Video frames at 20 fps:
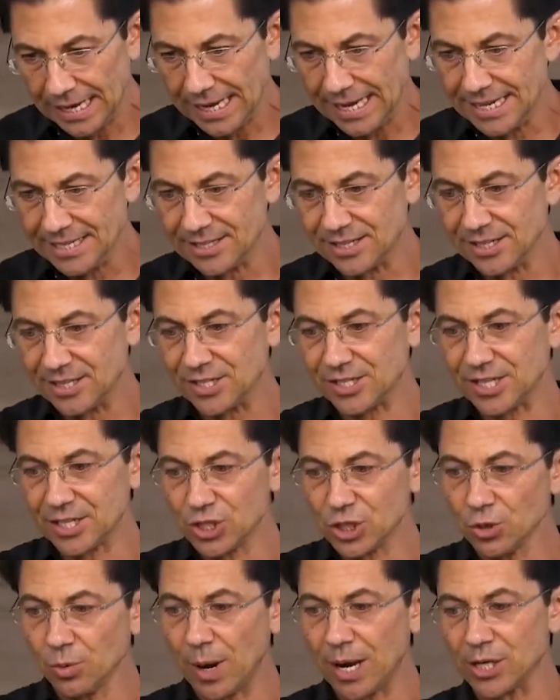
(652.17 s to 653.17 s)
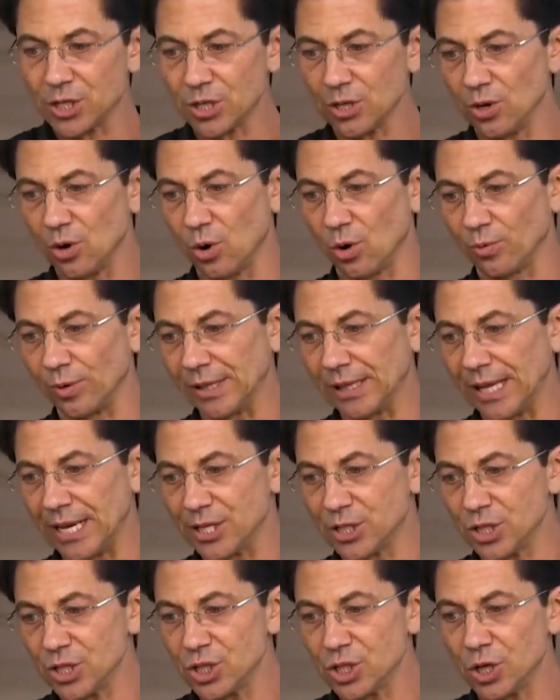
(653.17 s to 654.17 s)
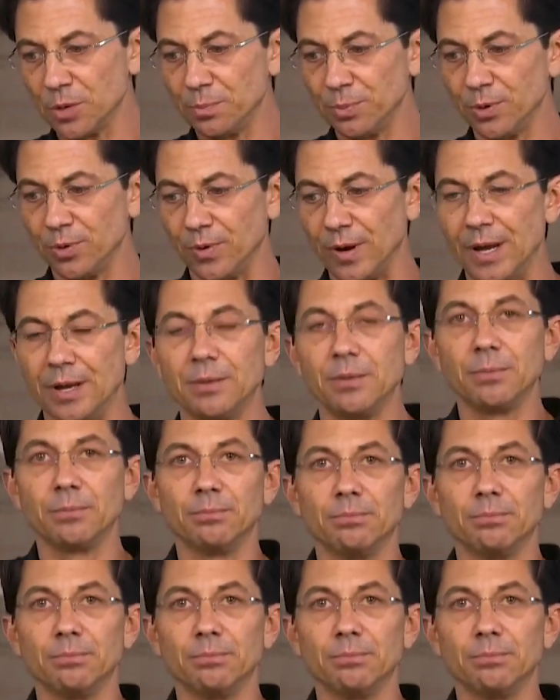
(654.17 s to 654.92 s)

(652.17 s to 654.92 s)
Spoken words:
is the situation or relationship you're in